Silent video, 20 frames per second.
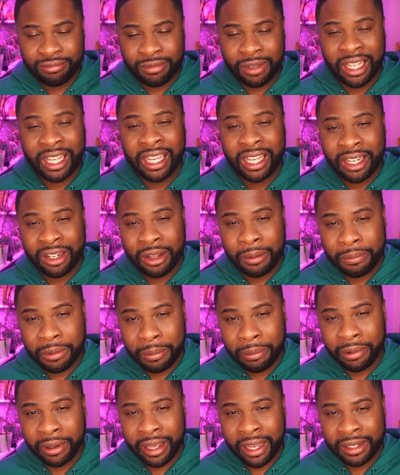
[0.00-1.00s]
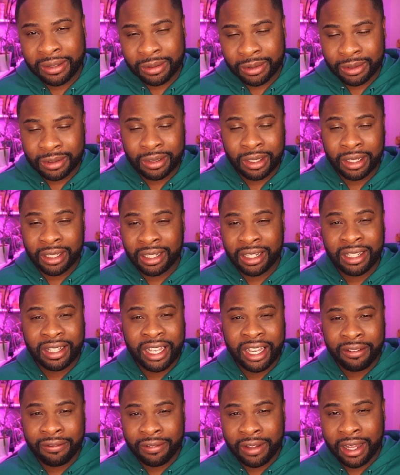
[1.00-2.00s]
eating up your plants or sucking the
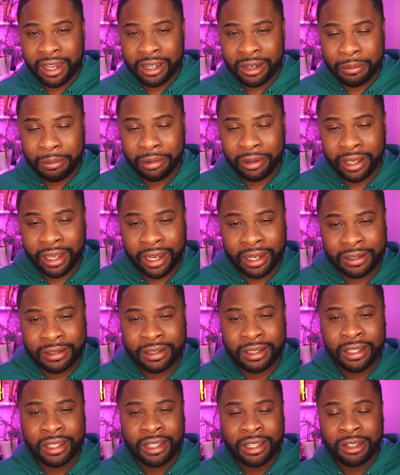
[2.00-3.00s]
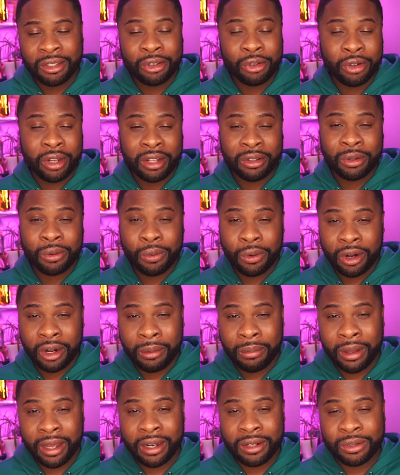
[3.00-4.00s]
life out of your plants. You don't have to worry
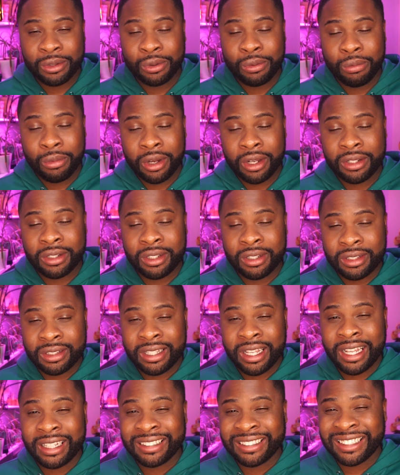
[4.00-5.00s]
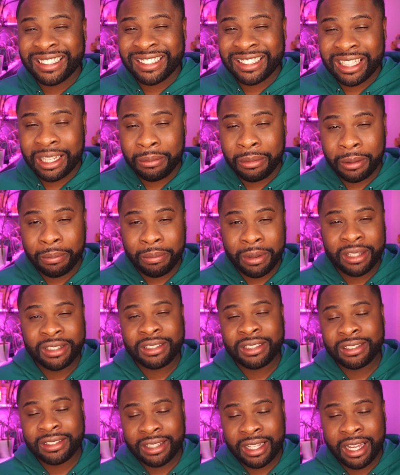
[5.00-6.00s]
about it too much because that systemic
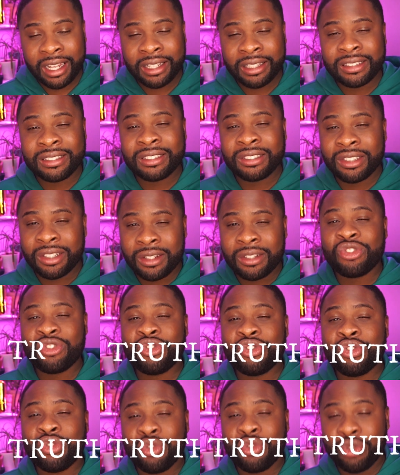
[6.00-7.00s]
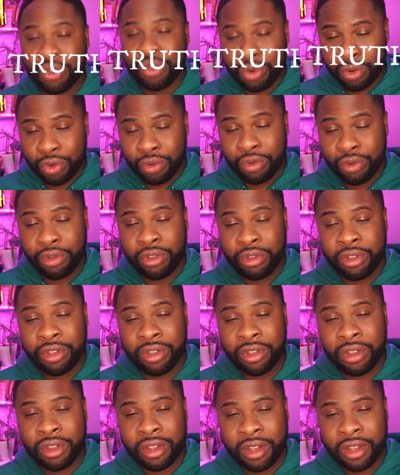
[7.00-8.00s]
pesticide is the truth.